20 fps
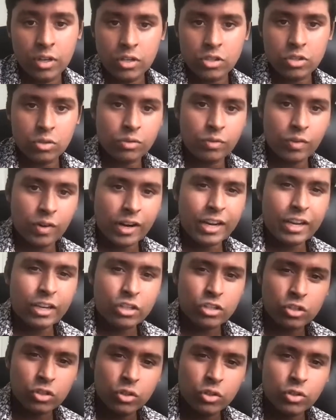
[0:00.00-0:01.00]
So it's very
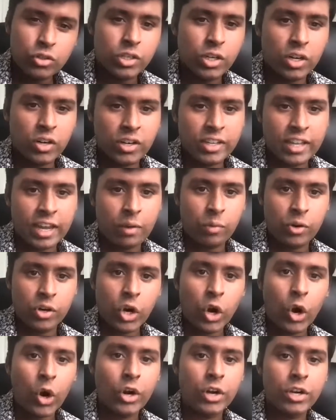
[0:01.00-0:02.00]
exclusionary in that
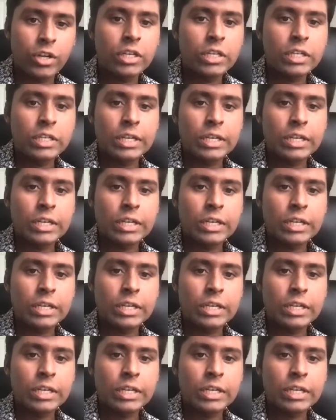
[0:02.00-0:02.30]
regard.